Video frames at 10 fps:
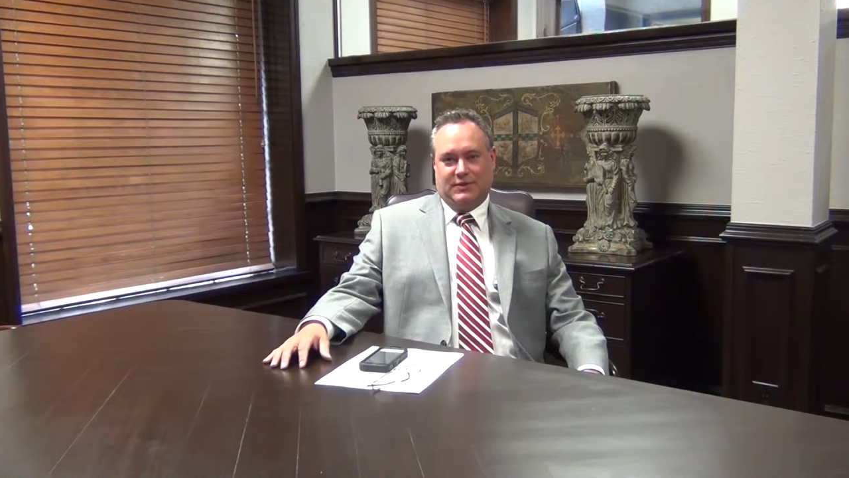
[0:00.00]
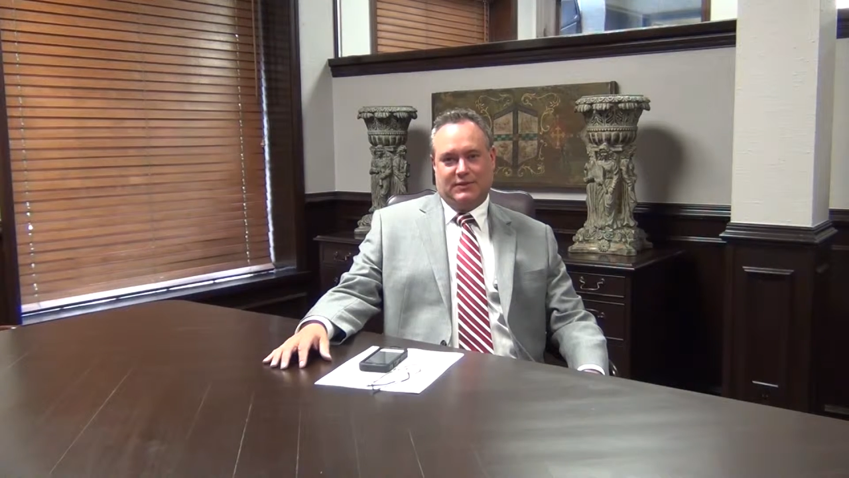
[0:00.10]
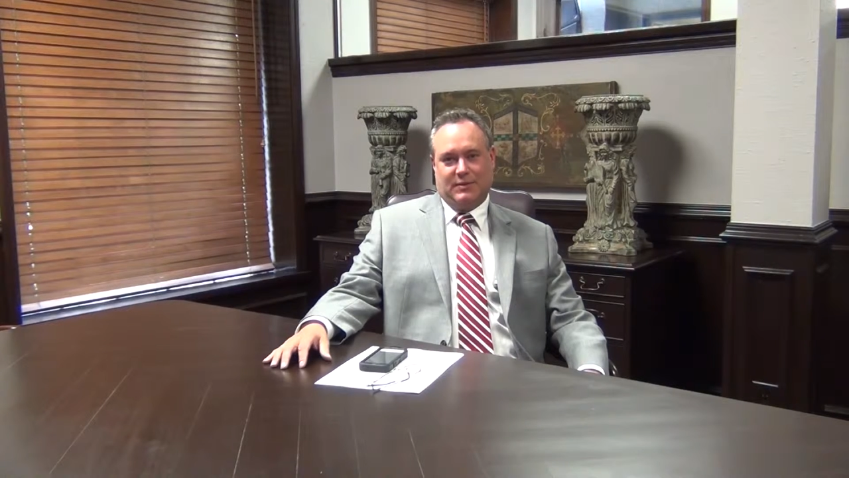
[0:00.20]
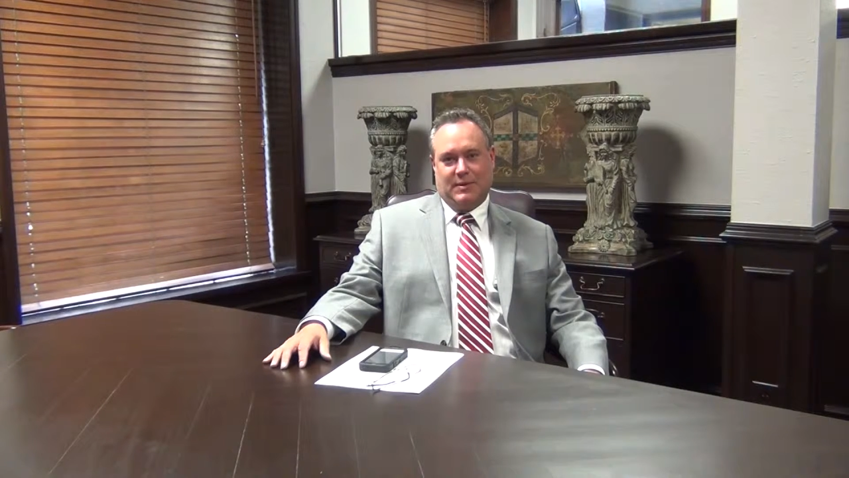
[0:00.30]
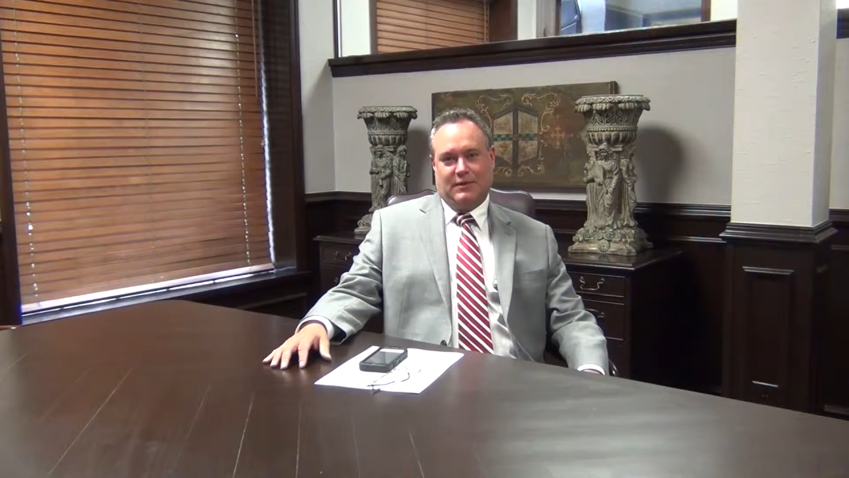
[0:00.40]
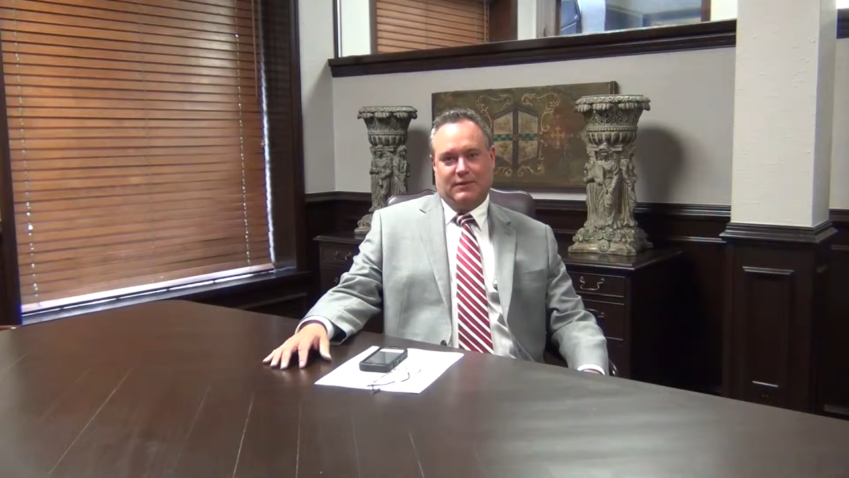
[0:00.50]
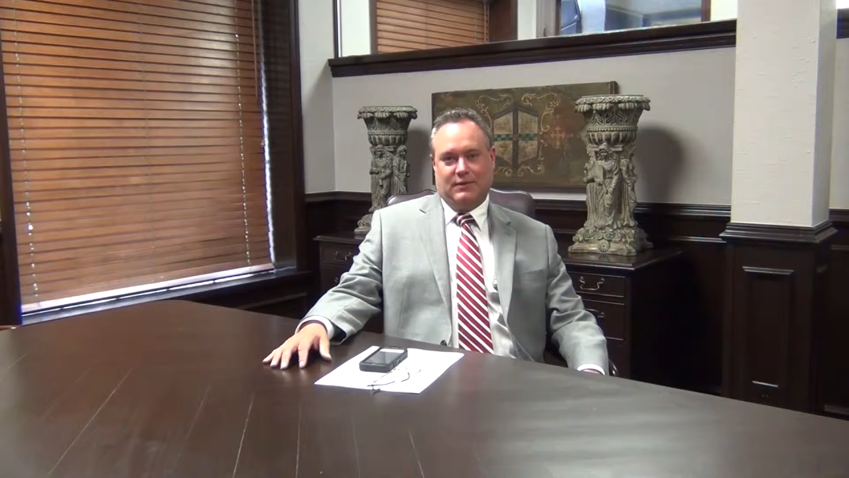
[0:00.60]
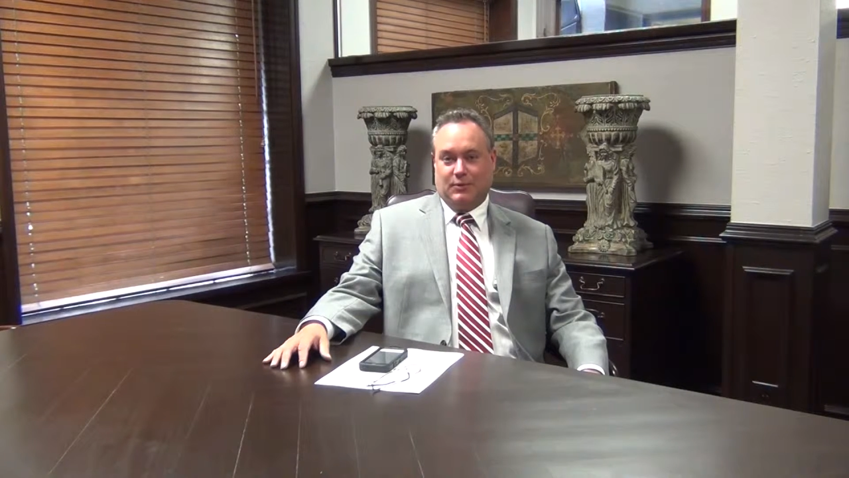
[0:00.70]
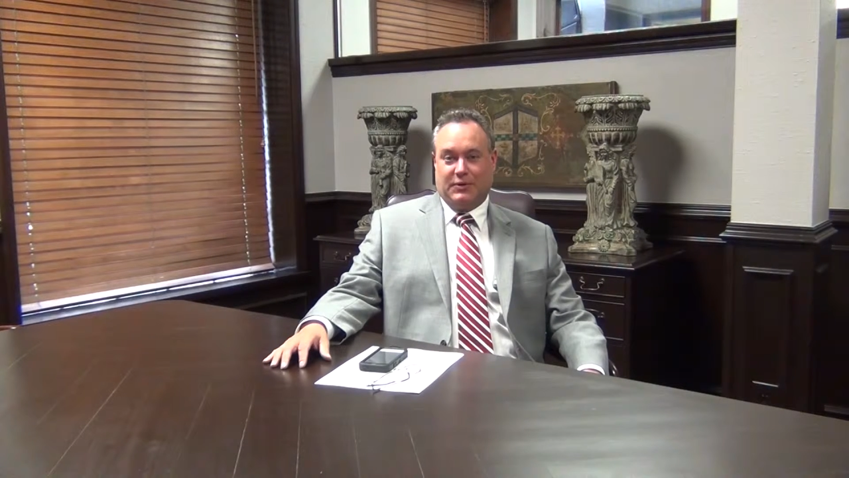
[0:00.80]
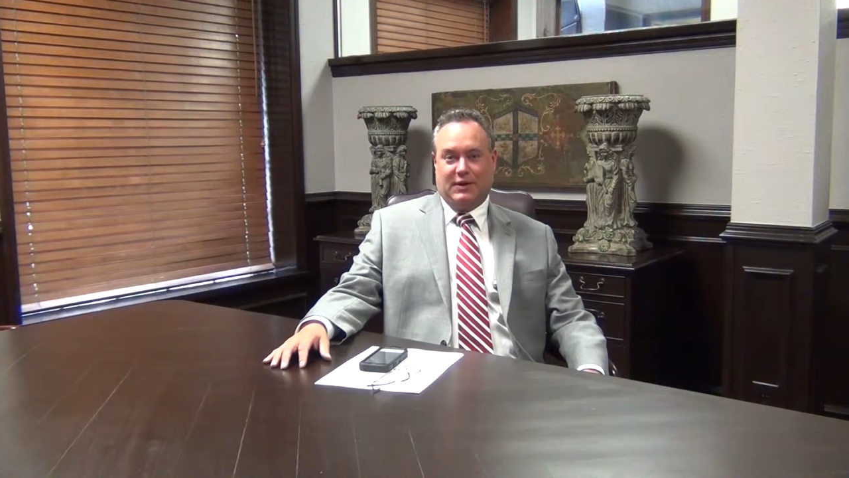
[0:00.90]
since I'm in
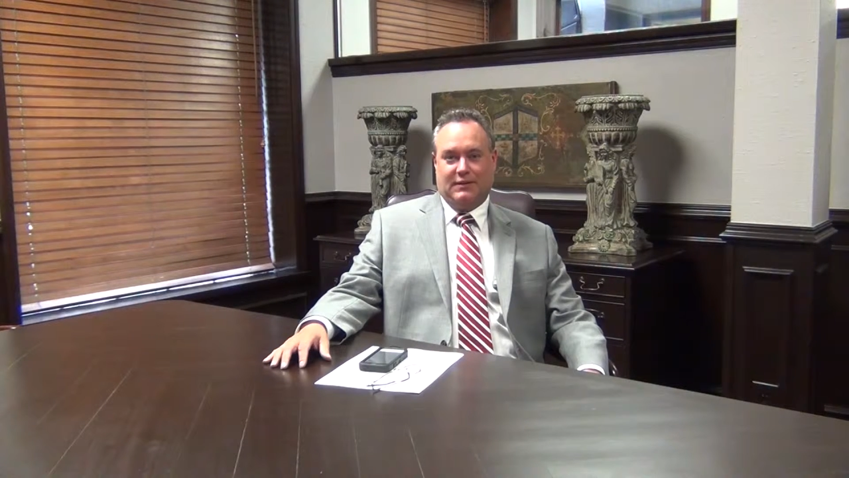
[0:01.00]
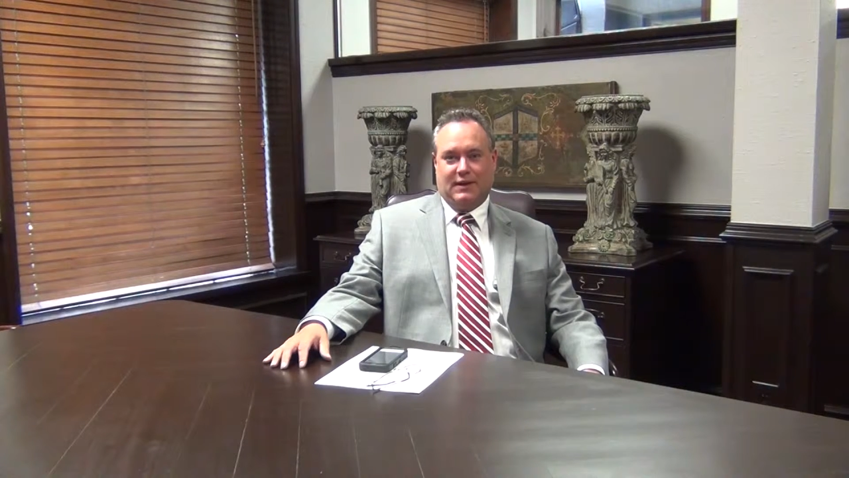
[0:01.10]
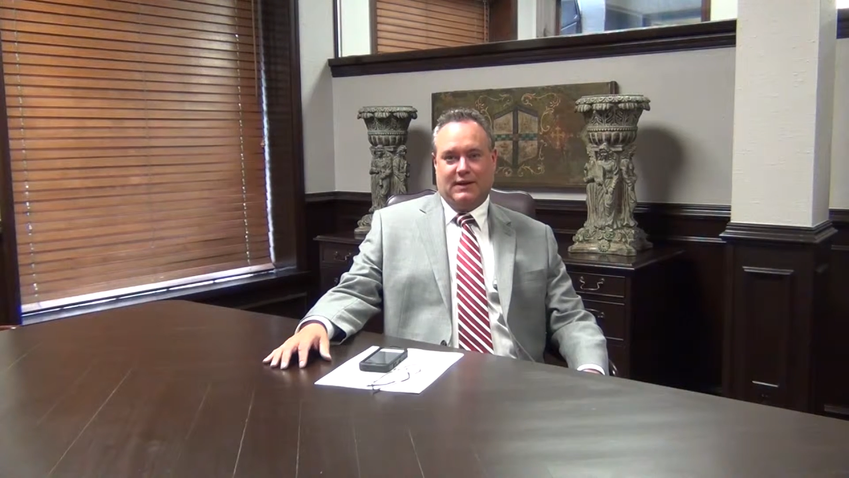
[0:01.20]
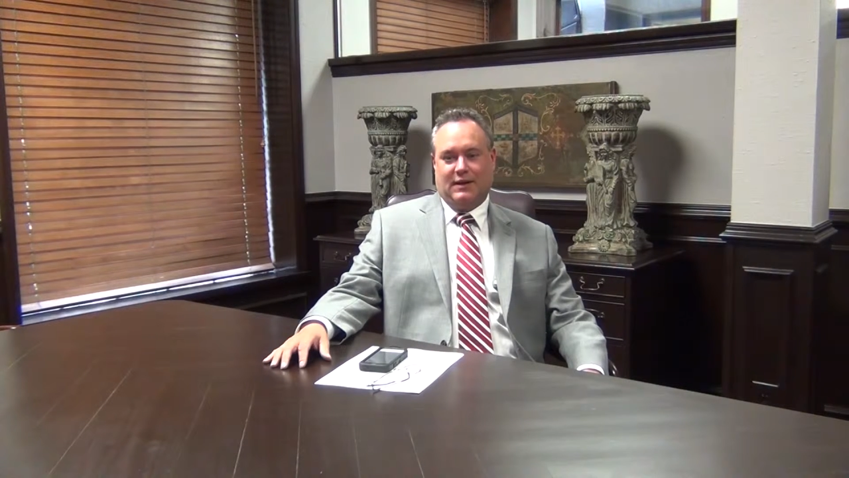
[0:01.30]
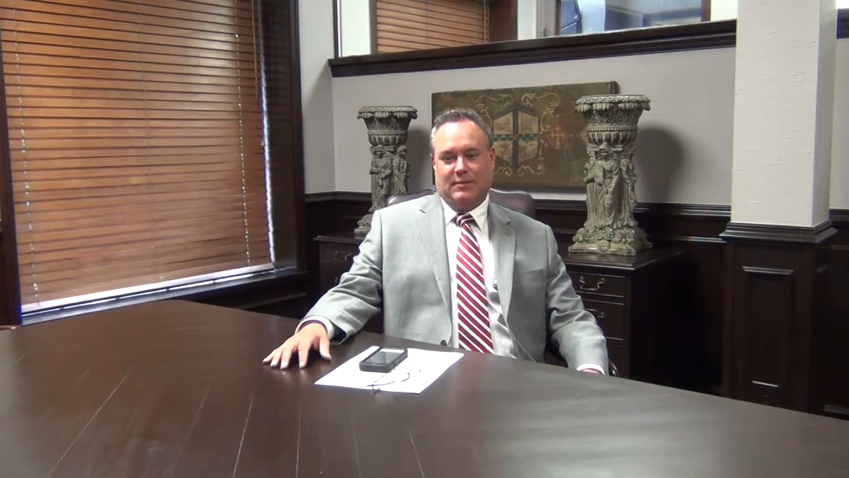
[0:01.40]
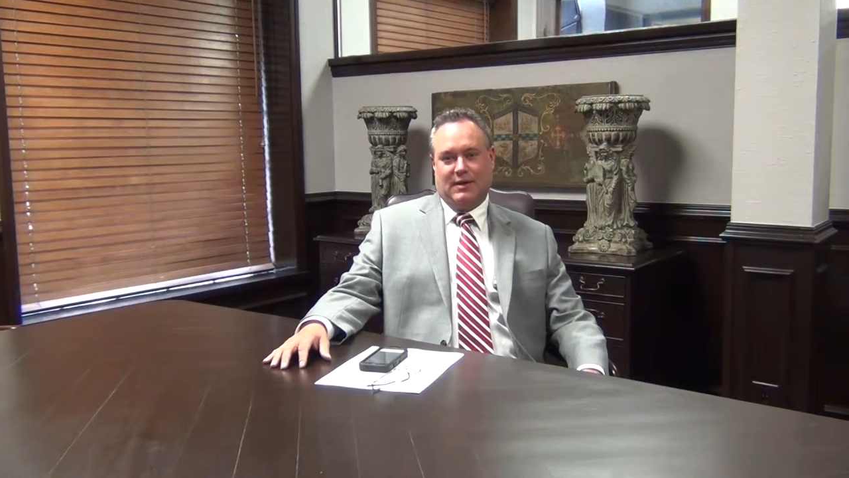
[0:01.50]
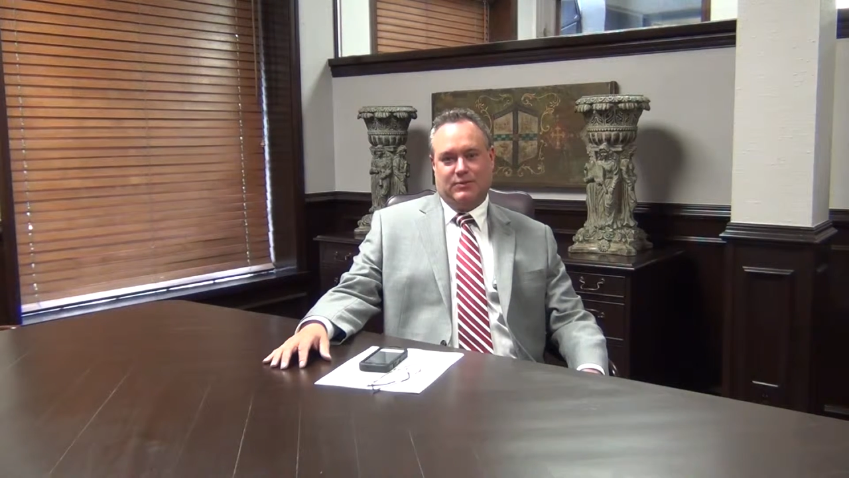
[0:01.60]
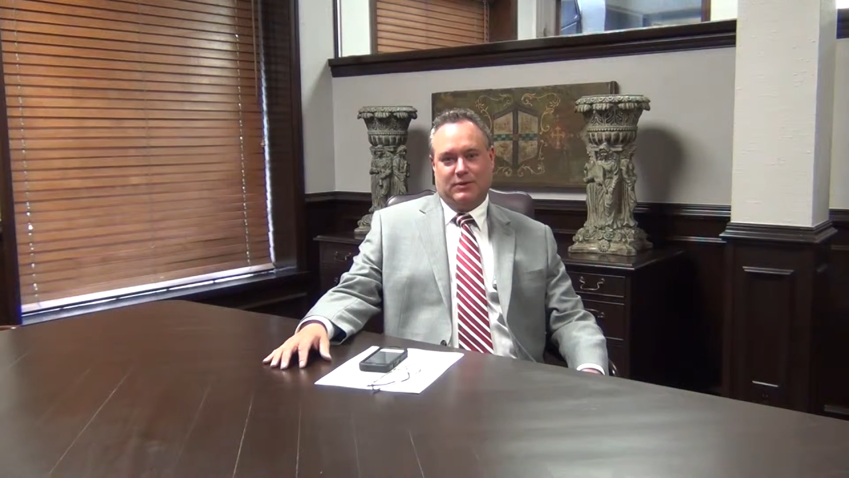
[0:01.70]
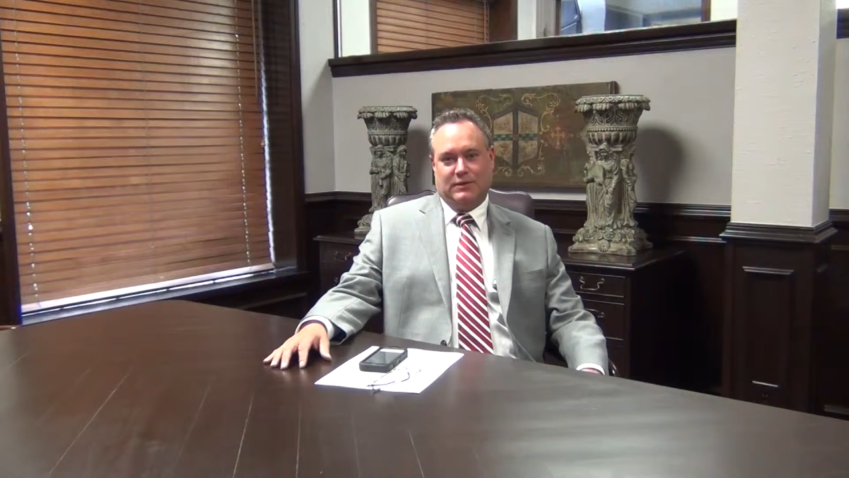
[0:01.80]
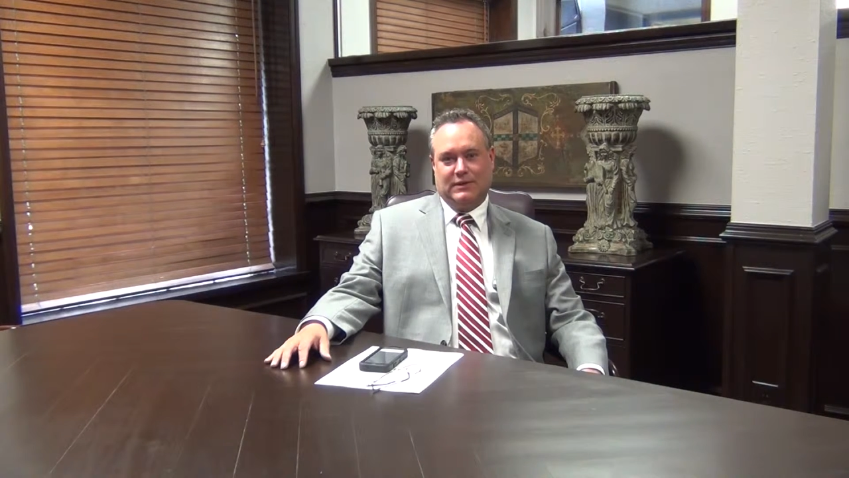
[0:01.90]
North Carolina, I might
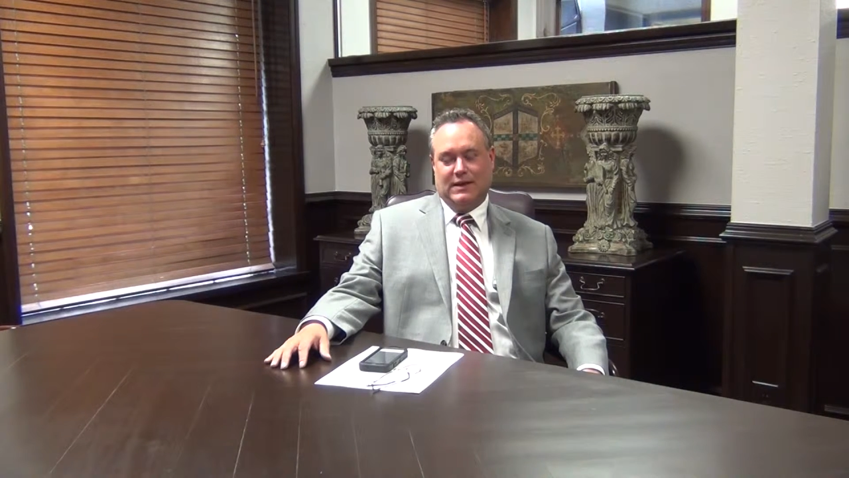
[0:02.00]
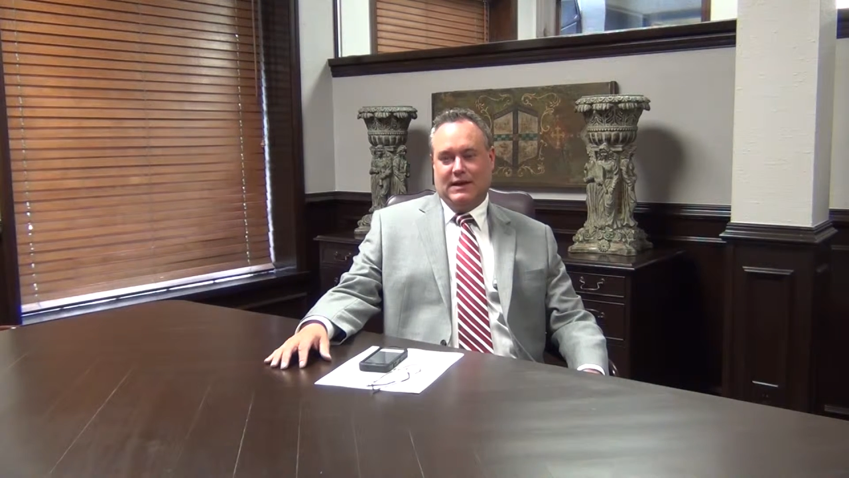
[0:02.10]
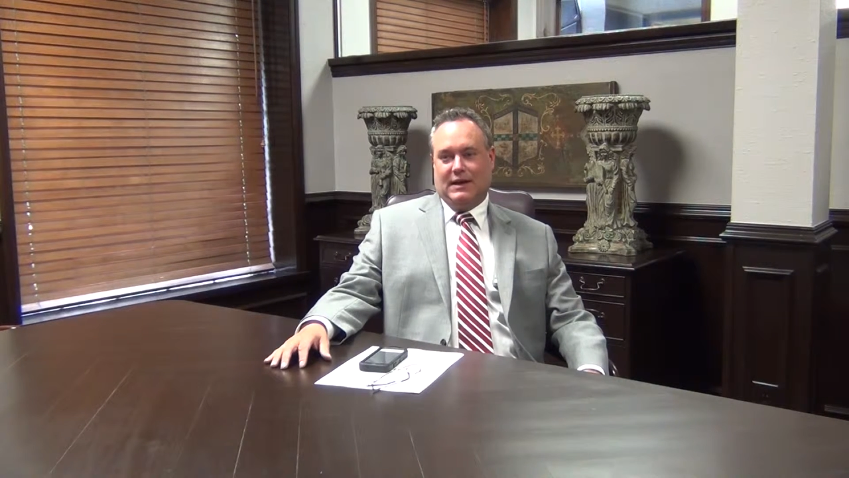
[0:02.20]
as well